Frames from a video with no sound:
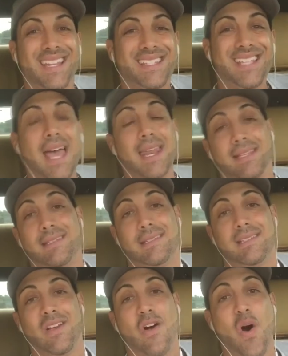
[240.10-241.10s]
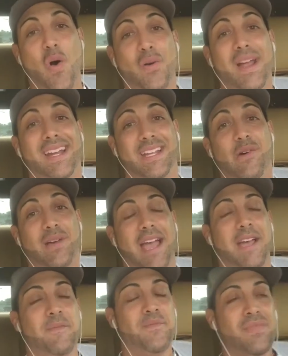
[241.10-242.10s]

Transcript: tenants already, okay?